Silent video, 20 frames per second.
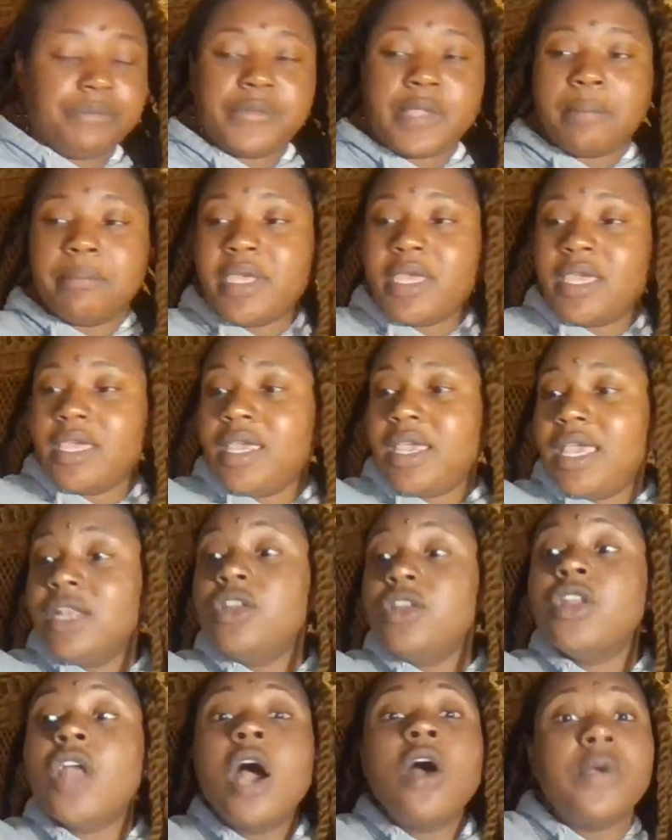But
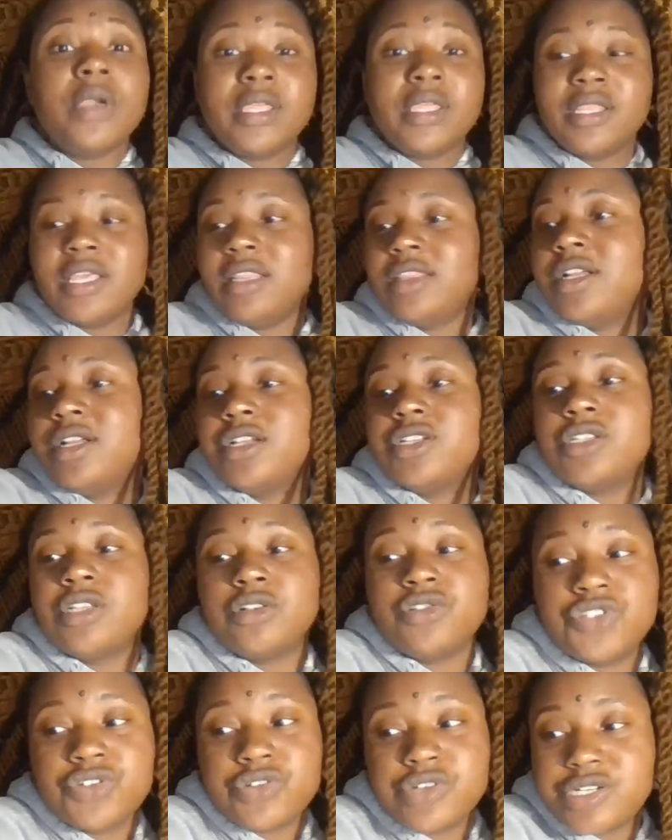and knowing that there is
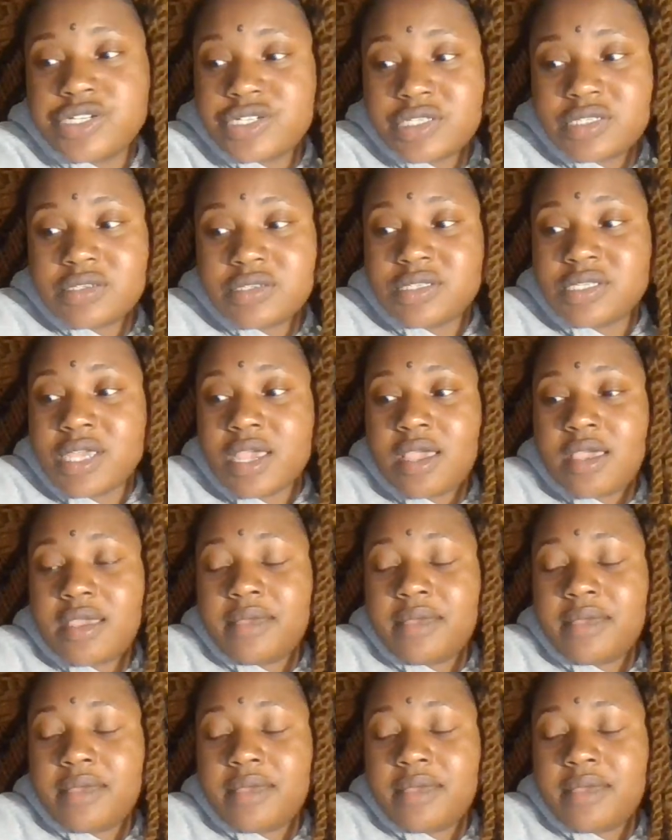no shortage of the time.